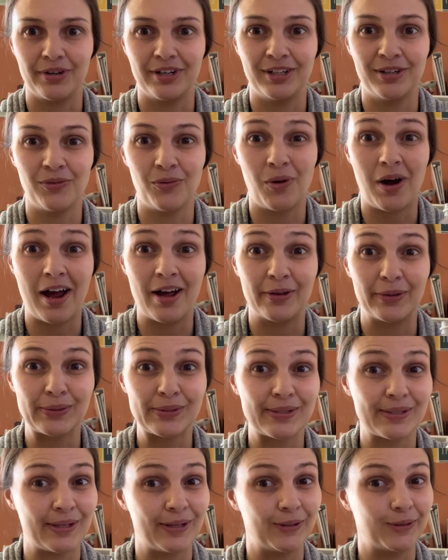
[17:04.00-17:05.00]
in a while,
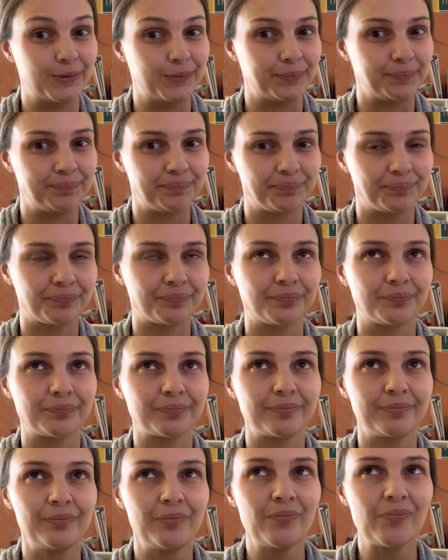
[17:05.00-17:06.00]
so
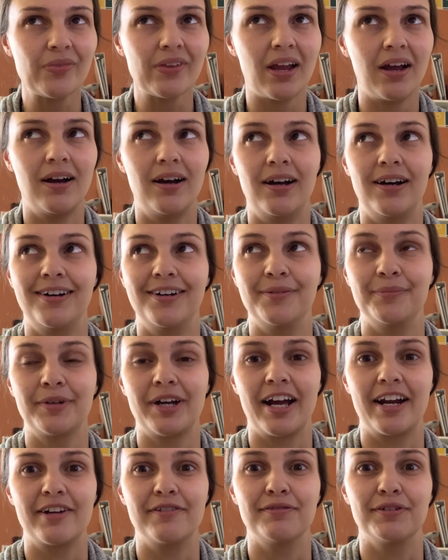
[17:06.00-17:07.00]
kind
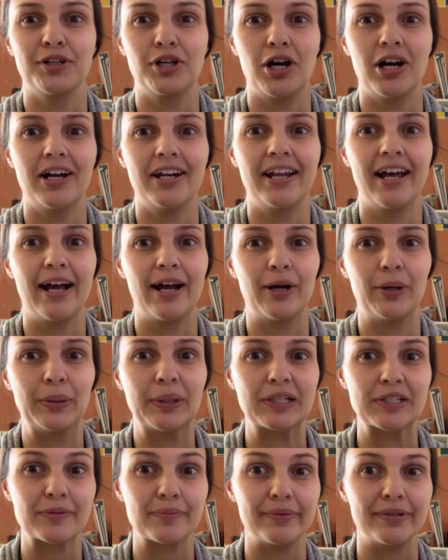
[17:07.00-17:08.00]
of forgot how
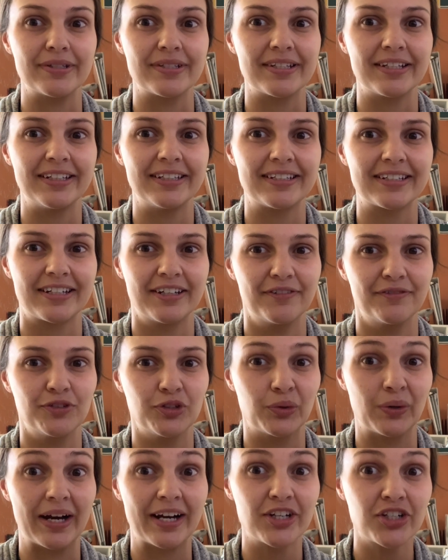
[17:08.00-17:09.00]
explicit of
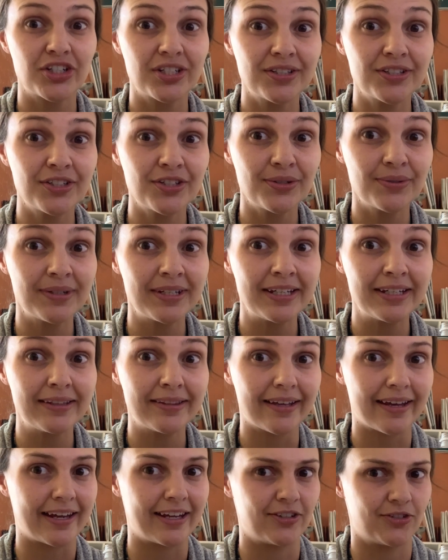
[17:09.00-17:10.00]
directions you need.
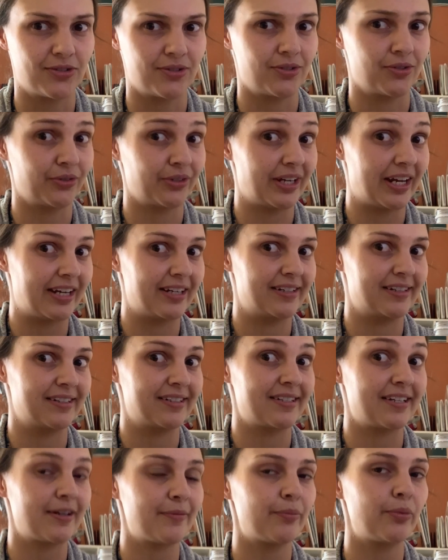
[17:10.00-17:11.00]
They can't just look at an
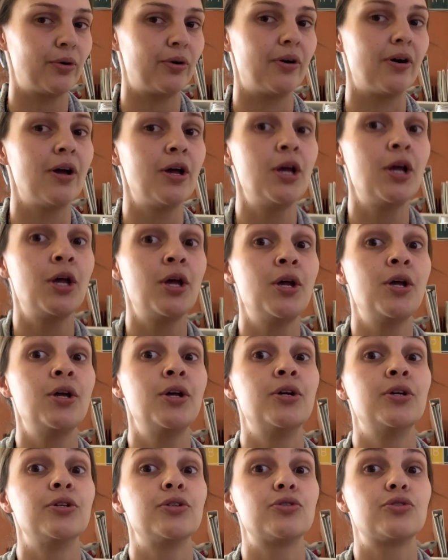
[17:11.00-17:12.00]
example.
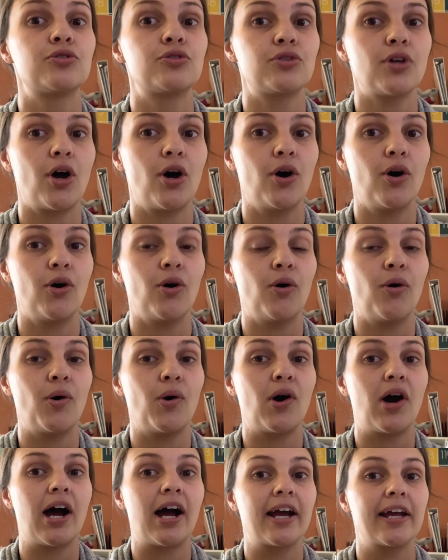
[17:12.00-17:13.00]

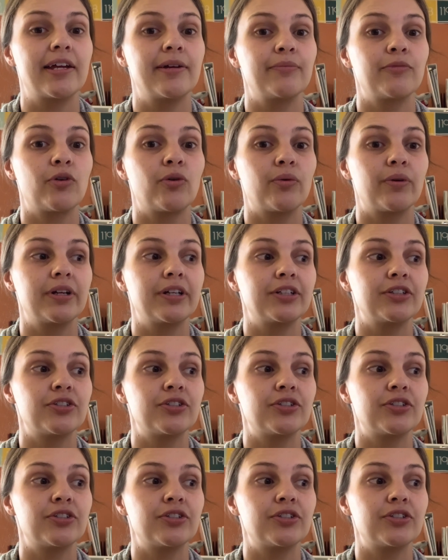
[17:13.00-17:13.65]
So I am going